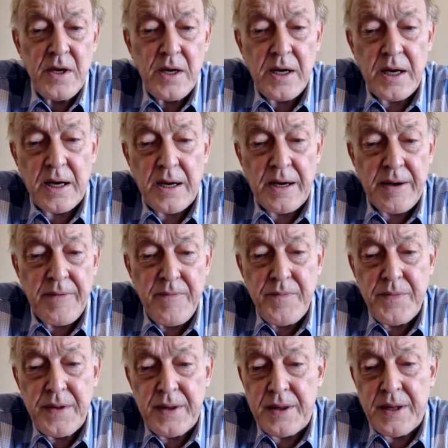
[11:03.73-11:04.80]

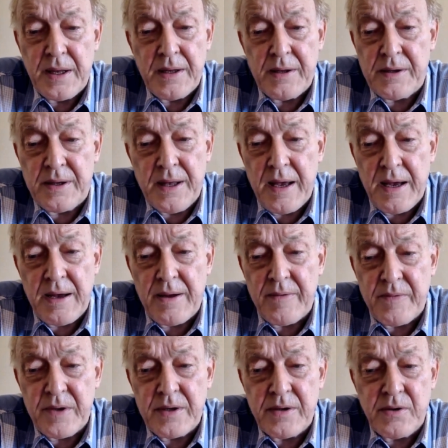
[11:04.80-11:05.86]
There
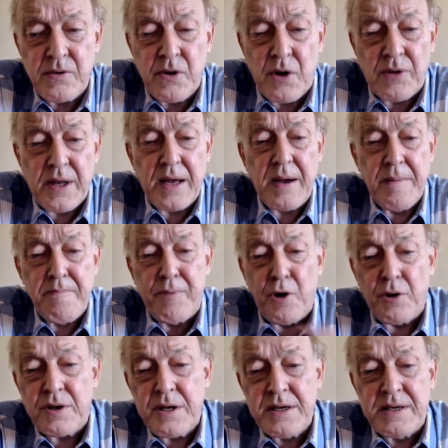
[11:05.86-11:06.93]
are
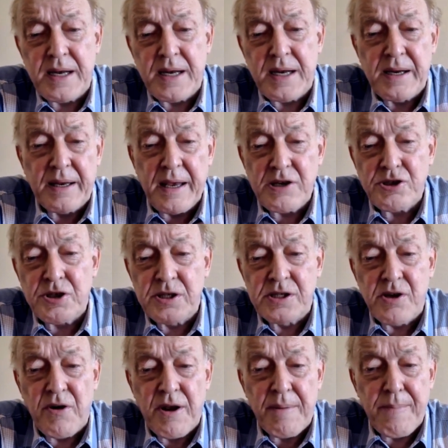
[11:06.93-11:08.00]
important
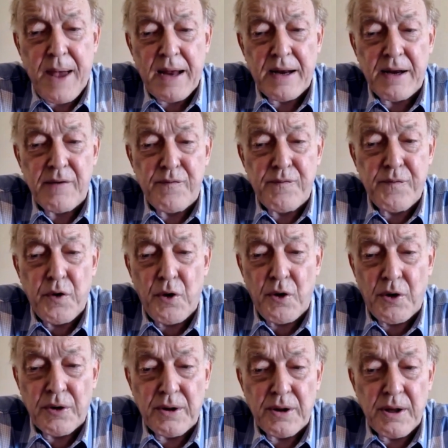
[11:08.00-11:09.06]
delegations going back and
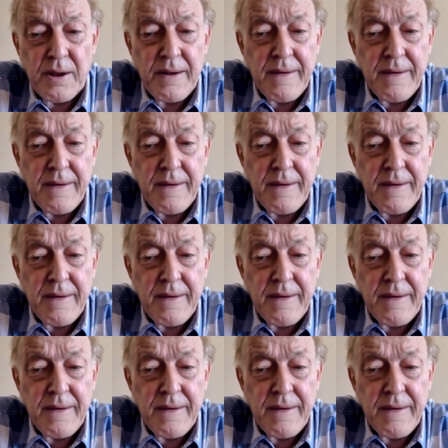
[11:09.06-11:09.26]
forth,